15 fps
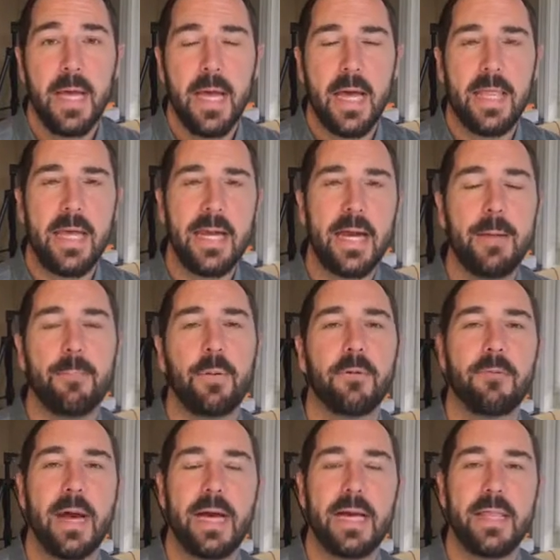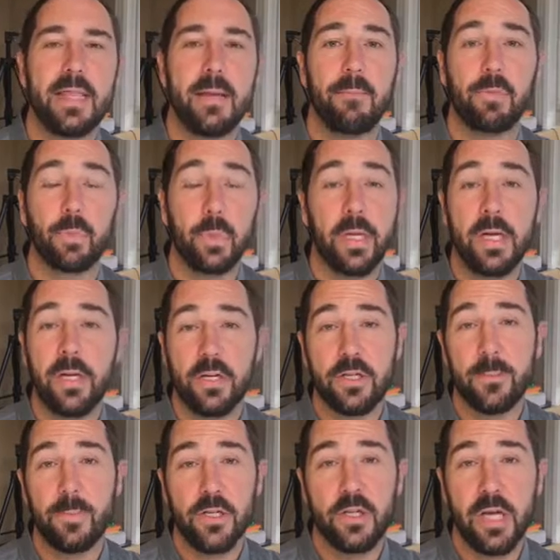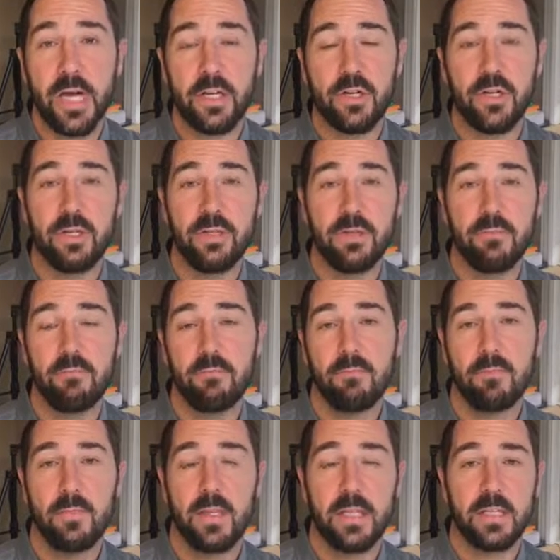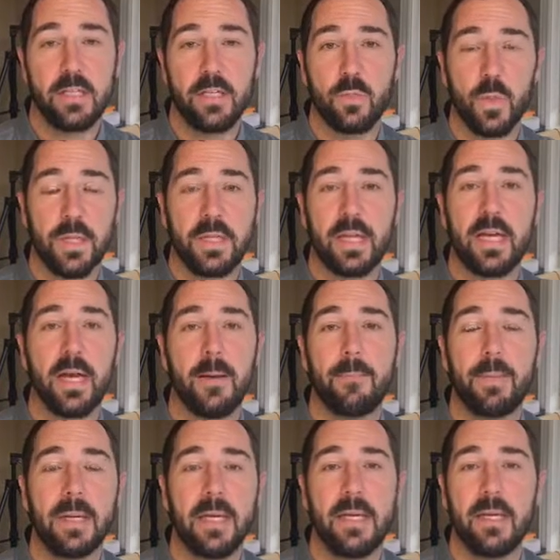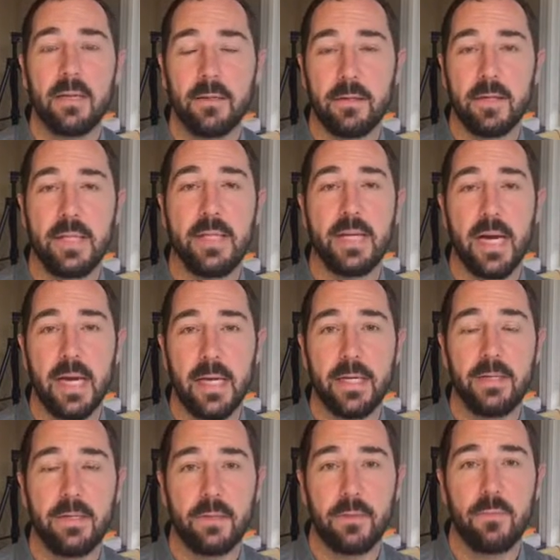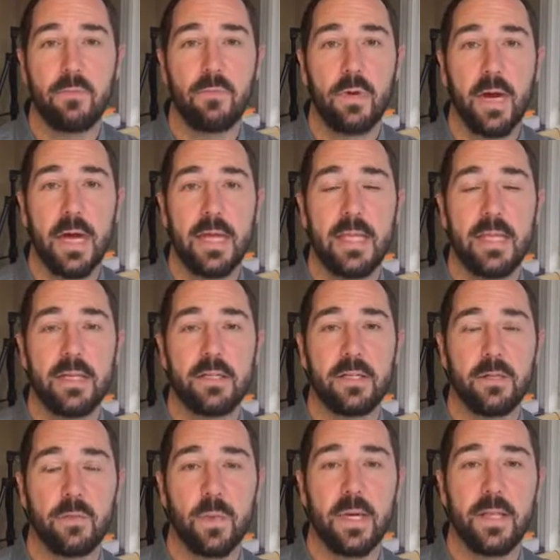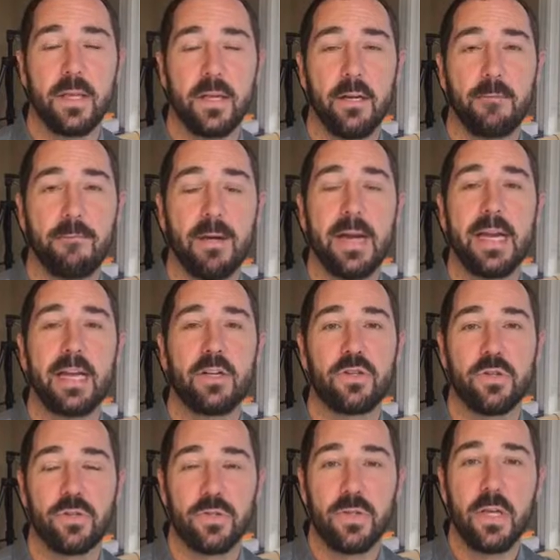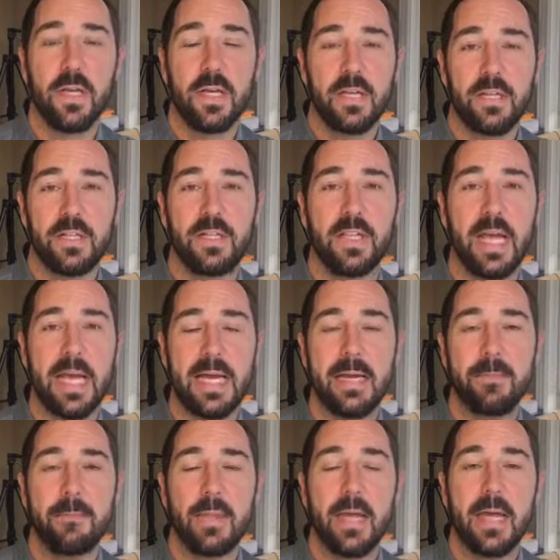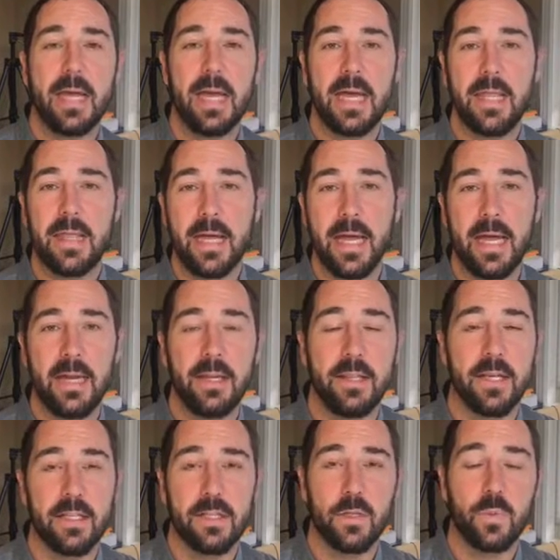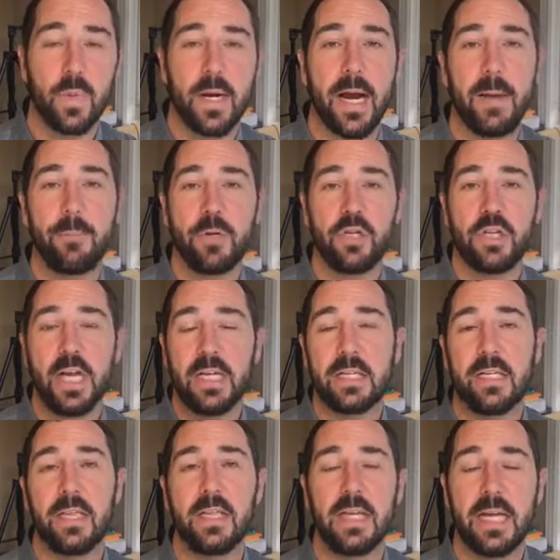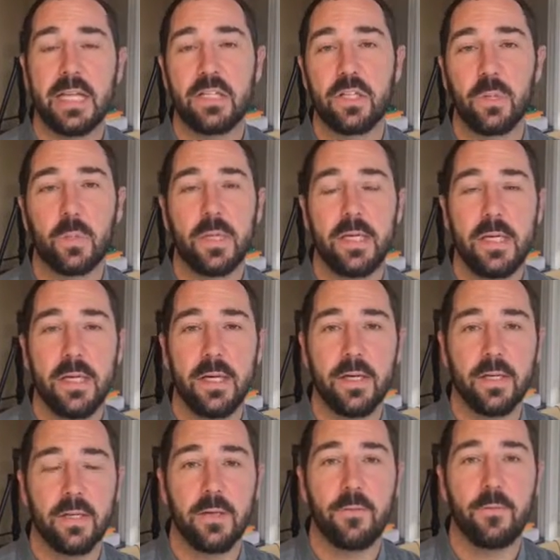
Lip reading: And then I provided them 3 years of projections. This is what the company does, right? This is what their financials state. and then this is what I project in the next 3 years